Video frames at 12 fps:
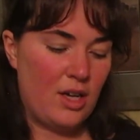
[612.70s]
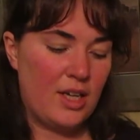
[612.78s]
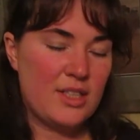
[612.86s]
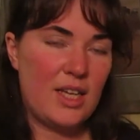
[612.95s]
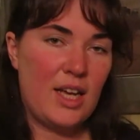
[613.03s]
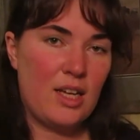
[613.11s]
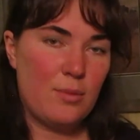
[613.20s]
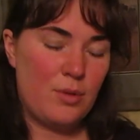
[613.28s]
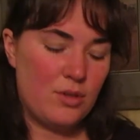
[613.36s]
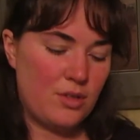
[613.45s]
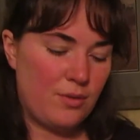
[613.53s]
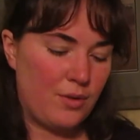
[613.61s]
its
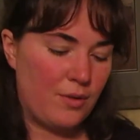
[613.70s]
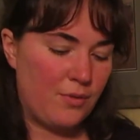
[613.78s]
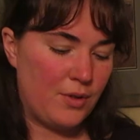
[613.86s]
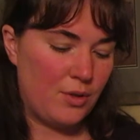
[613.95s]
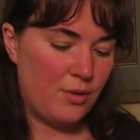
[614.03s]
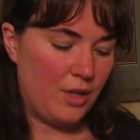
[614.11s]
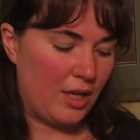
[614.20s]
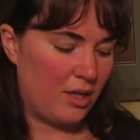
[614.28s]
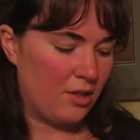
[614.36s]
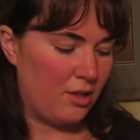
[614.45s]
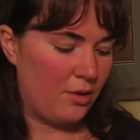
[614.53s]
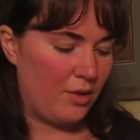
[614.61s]
animals for food and
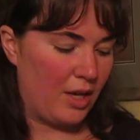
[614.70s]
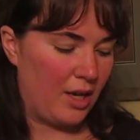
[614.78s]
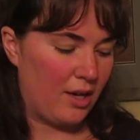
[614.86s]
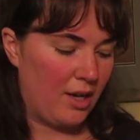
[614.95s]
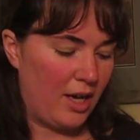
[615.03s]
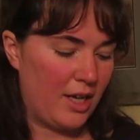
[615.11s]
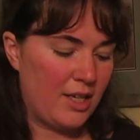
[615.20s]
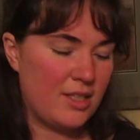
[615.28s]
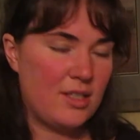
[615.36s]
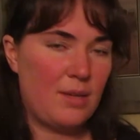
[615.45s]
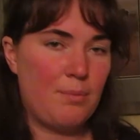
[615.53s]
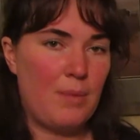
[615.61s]
clothing, and
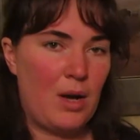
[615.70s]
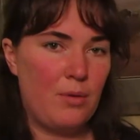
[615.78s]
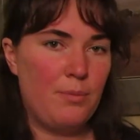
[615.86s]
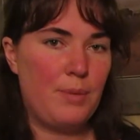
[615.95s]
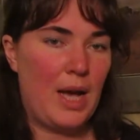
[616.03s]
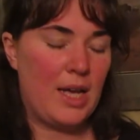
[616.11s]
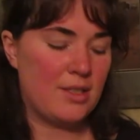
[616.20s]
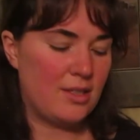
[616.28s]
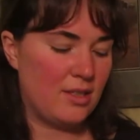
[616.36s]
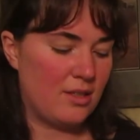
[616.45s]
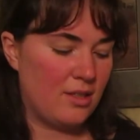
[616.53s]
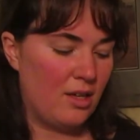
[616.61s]
its mountain
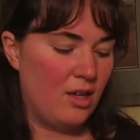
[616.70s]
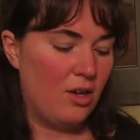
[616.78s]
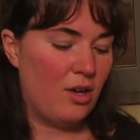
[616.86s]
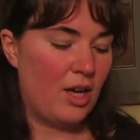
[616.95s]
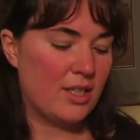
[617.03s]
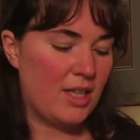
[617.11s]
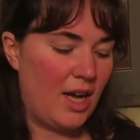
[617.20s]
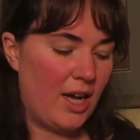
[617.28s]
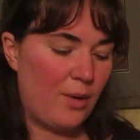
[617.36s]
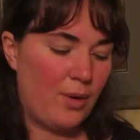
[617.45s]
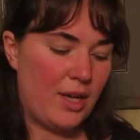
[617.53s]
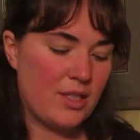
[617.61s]
passes as
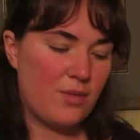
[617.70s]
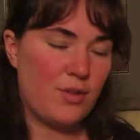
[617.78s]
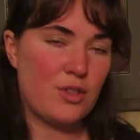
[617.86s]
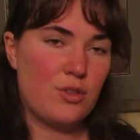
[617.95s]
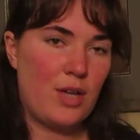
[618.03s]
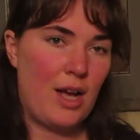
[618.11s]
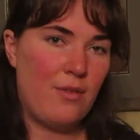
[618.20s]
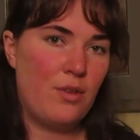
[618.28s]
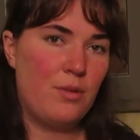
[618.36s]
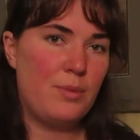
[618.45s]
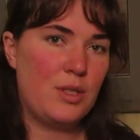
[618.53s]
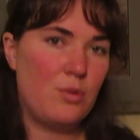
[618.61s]
highways for
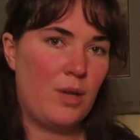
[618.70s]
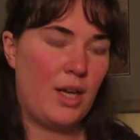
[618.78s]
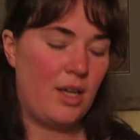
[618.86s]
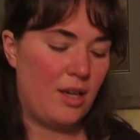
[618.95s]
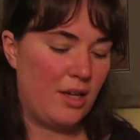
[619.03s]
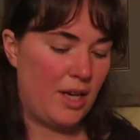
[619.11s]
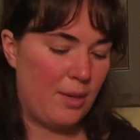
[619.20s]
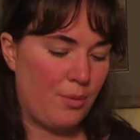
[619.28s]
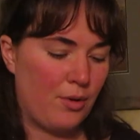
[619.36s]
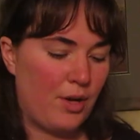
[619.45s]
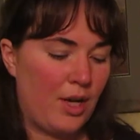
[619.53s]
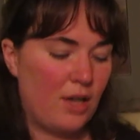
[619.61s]
travel between
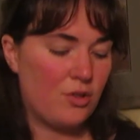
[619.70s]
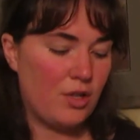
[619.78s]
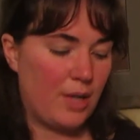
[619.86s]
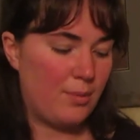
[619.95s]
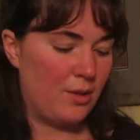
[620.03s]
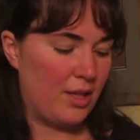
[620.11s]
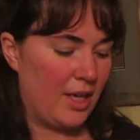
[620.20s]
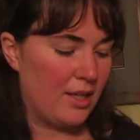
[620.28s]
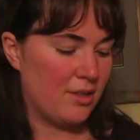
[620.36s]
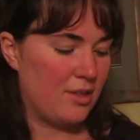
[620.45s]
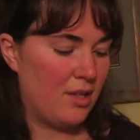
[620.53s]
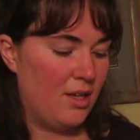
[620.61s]
neighboring tribal
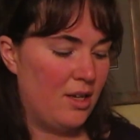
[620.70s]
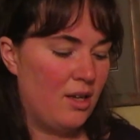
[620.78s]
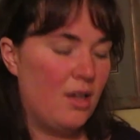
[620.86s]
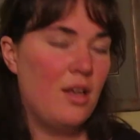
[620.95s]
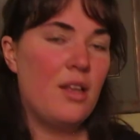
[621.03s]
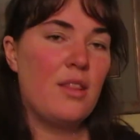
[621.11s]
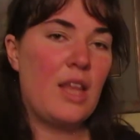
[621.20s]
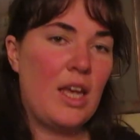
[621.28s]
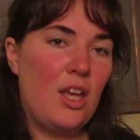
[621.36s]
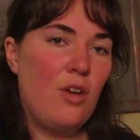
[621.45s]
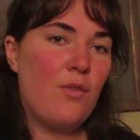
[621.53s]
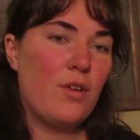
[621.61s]
lands.
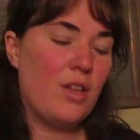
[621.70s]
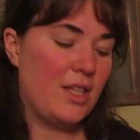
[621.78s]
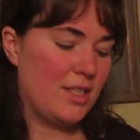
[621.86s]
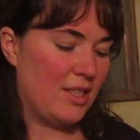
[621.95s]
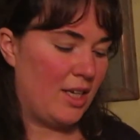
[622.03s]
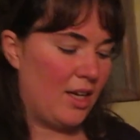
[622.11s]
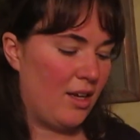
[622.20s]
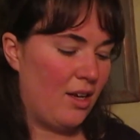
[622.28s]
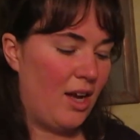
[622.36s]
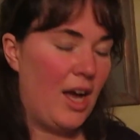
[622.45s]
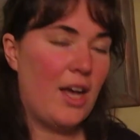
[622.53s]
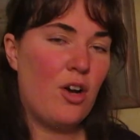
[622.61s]
Thank you for listening.
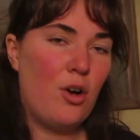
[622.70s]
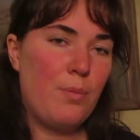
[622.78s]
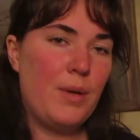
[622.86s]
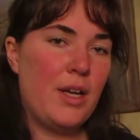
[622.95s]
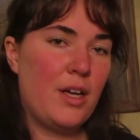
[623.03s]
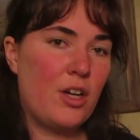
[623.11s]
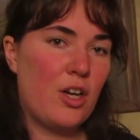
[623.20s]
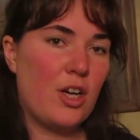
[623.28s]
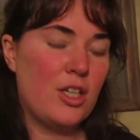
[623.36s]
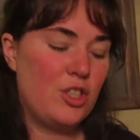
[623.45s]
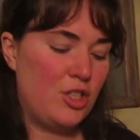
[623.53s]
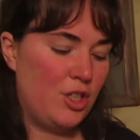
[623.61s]
I hope it
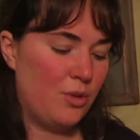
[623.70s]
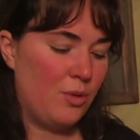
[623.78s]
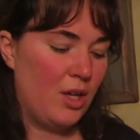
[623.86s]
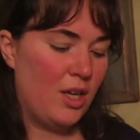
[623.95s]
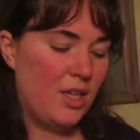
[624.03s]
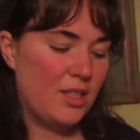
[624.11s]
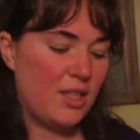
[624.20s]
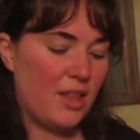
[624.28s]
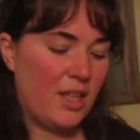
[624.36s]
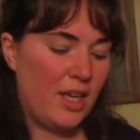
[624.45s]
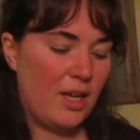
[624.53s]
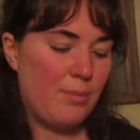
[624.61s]
encouraged you to
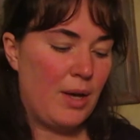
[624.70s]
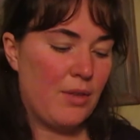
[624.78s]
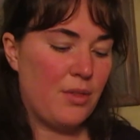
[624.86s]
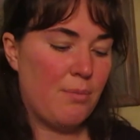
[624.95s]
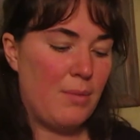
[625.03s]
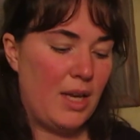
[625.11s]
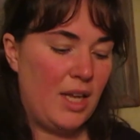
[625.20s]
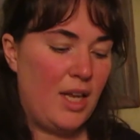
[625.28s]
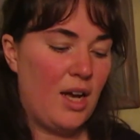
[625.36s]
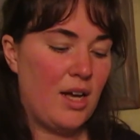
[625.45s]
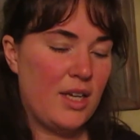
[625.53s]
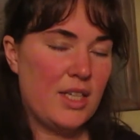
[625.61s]
think about the
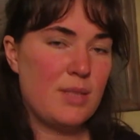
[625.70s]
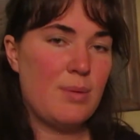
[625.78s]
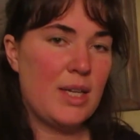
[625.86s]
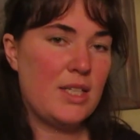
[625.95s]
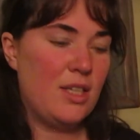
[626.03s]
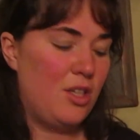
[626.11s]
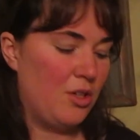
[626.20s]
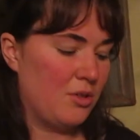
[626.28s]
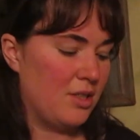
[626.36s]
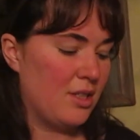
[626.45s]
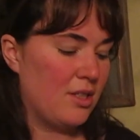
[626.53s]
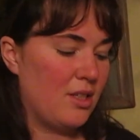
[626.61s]
many unexpected
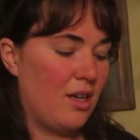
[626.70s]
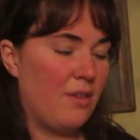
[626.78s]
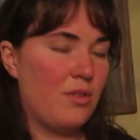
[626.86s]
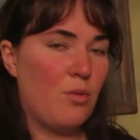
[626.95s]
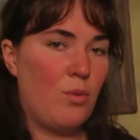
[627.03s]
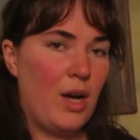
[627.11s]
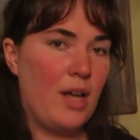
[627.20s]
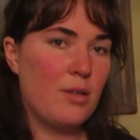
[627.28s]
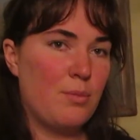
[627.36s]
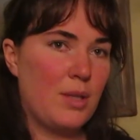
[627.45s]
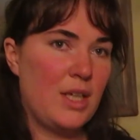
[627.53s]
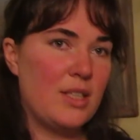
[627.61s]
uses of the
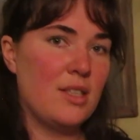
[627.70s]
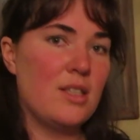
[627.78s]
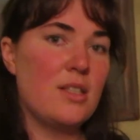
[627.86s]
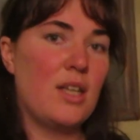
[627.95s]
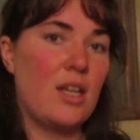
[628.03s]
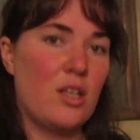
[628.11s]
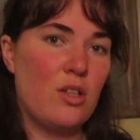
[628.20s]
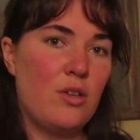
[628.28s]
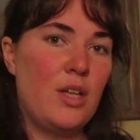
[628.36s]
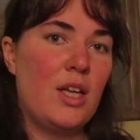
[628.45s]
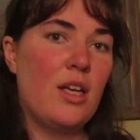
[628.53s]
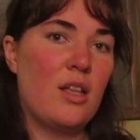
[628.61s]
wild places,
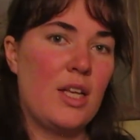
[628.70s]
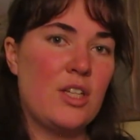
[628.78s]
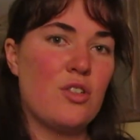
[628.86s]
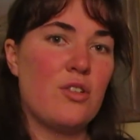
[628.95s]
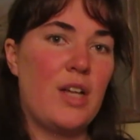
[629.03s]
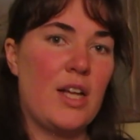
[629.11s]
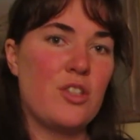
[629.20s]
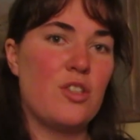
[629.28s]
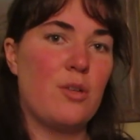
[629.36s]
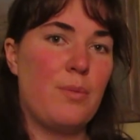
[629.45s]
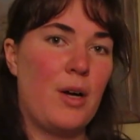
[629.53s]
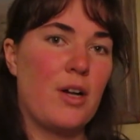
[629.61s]
including Glacier
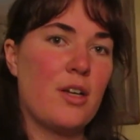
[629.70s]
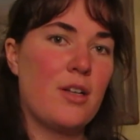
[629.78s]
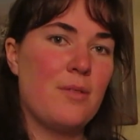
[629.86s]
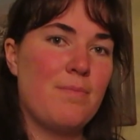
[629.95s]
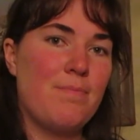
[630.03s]
National Park.